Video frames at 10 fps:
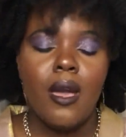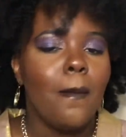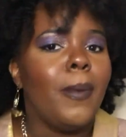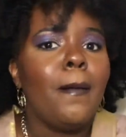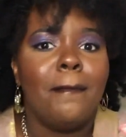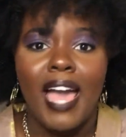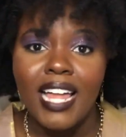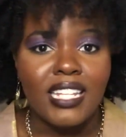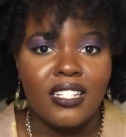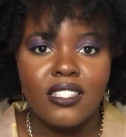But
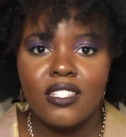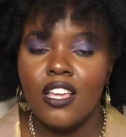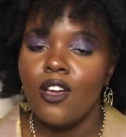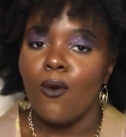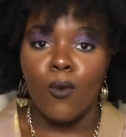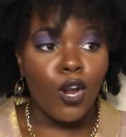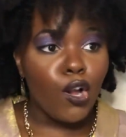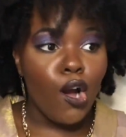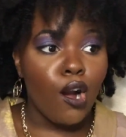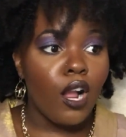balance. Work
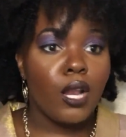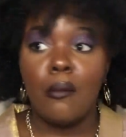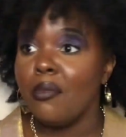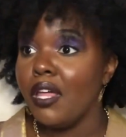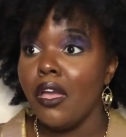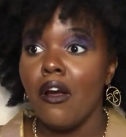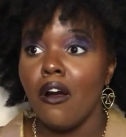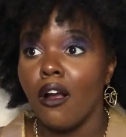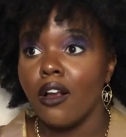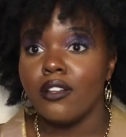hard, play
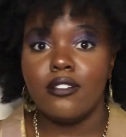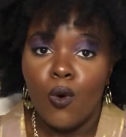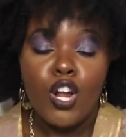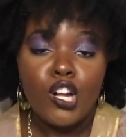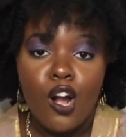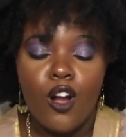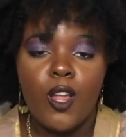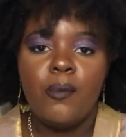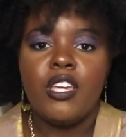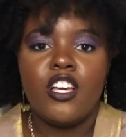hard. Work
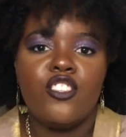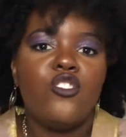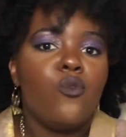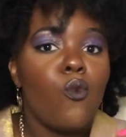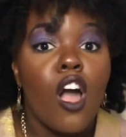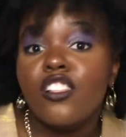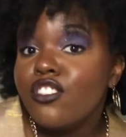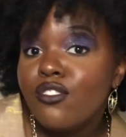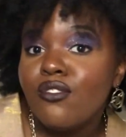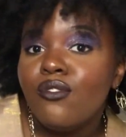hard because you want
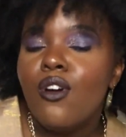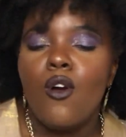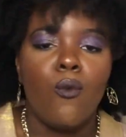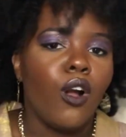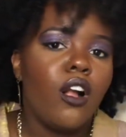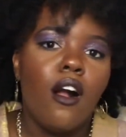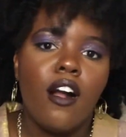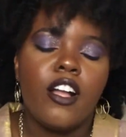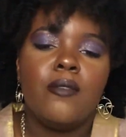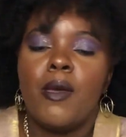to. Work
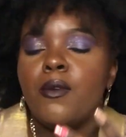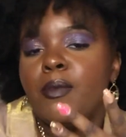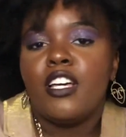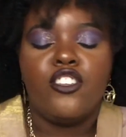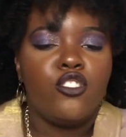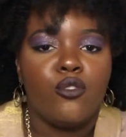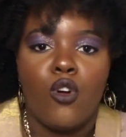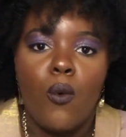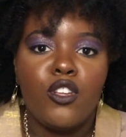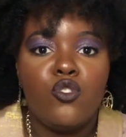hard maybe because you're
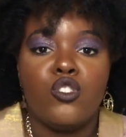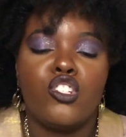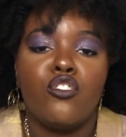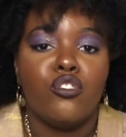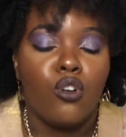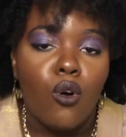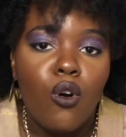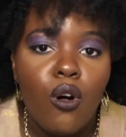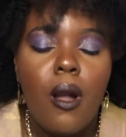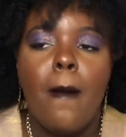going to a certain
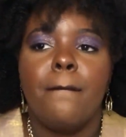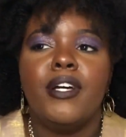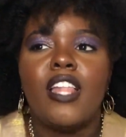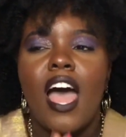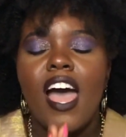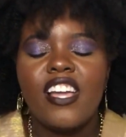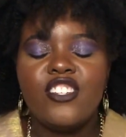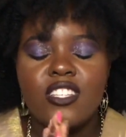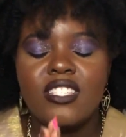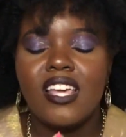goal. But I
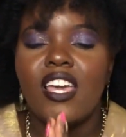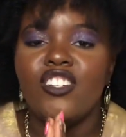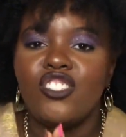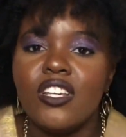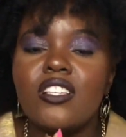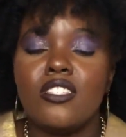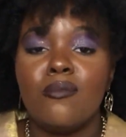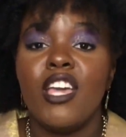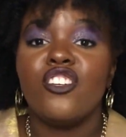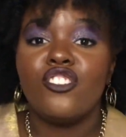just say, just
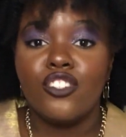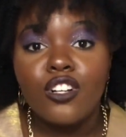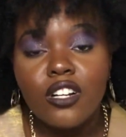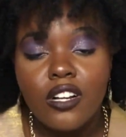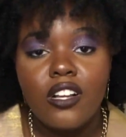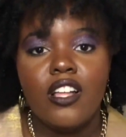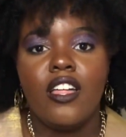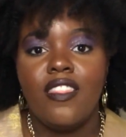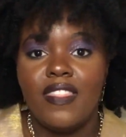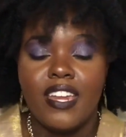make sure
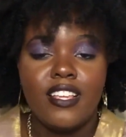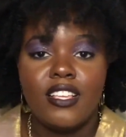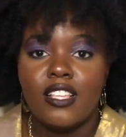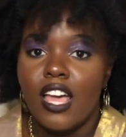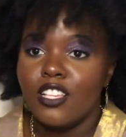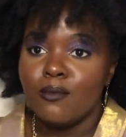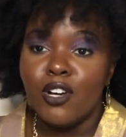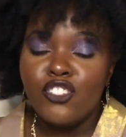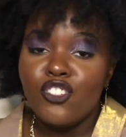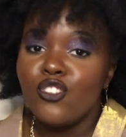that as
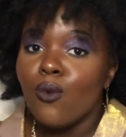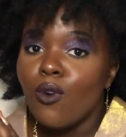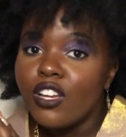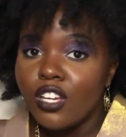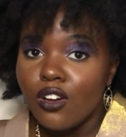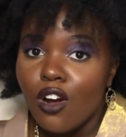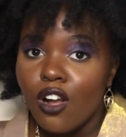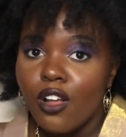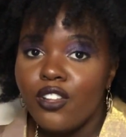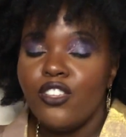much as you're working
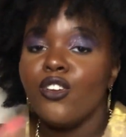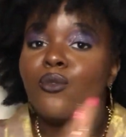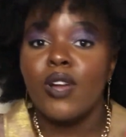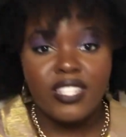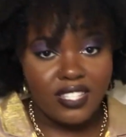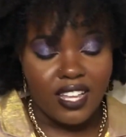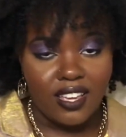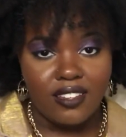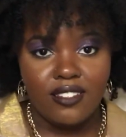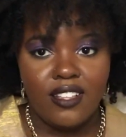hard, you're resting.
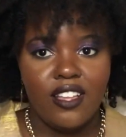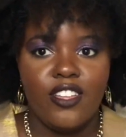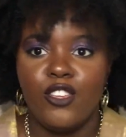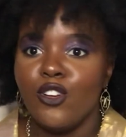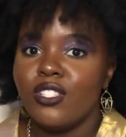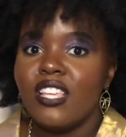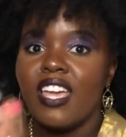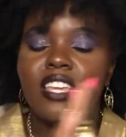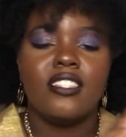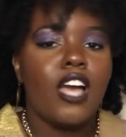You're
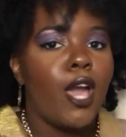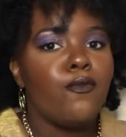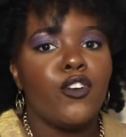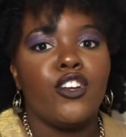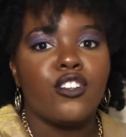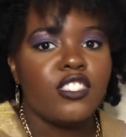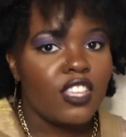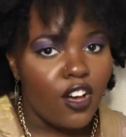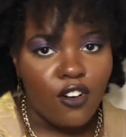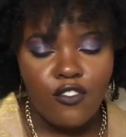taking time for
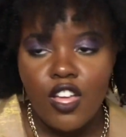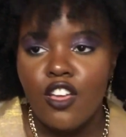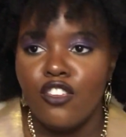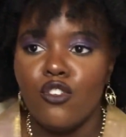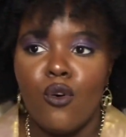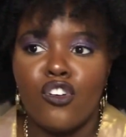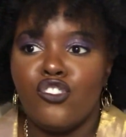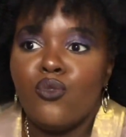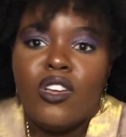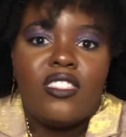yourself. You're
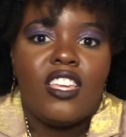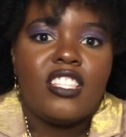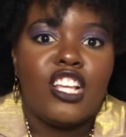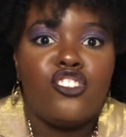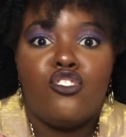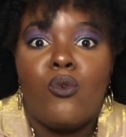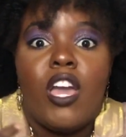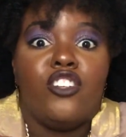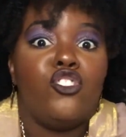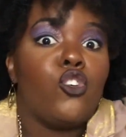doing things that you
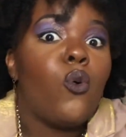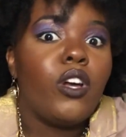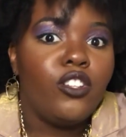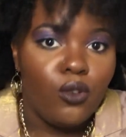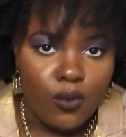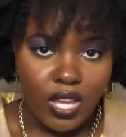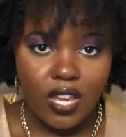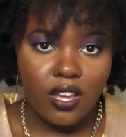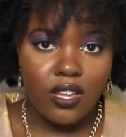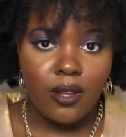enjoy doing.